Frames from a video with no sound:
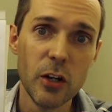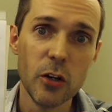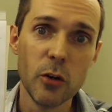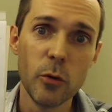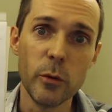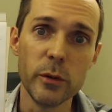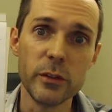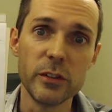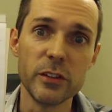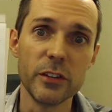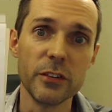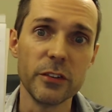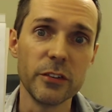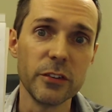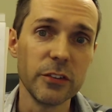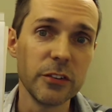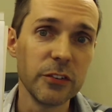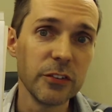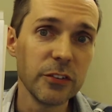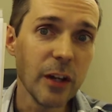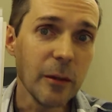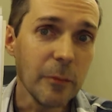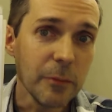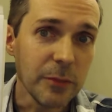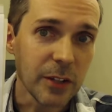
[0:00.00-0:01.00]
which is
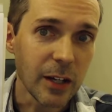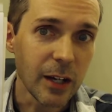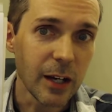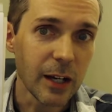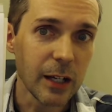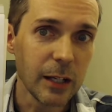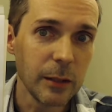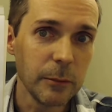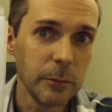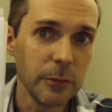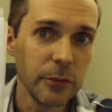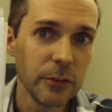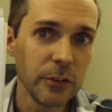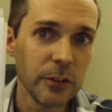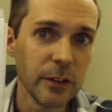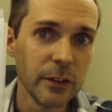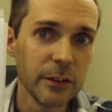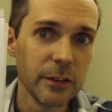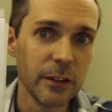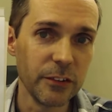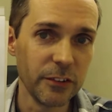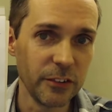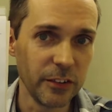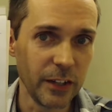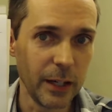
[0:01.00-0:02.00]
sometimes
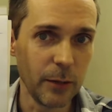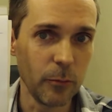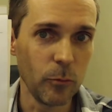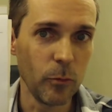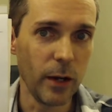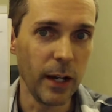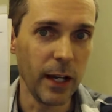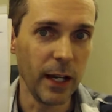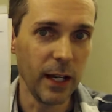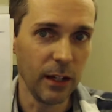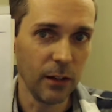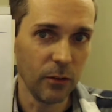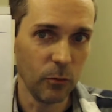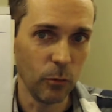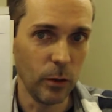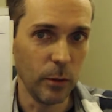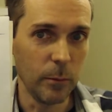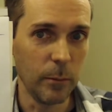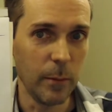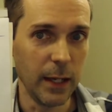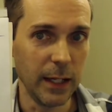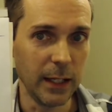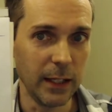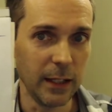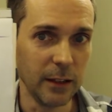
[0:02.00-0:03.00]
the same way we
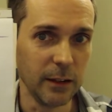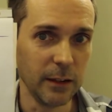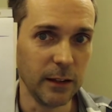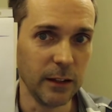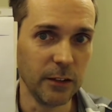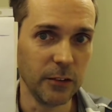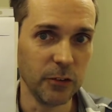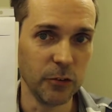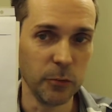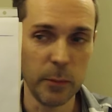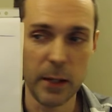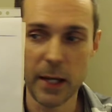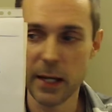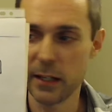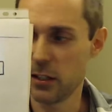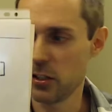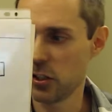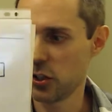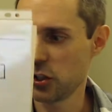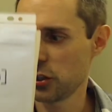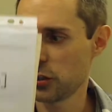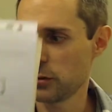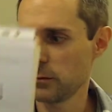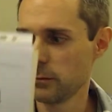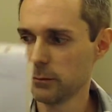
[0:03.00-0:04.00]
make it in
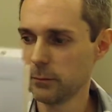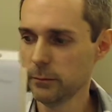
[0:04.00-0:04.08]
Spanish.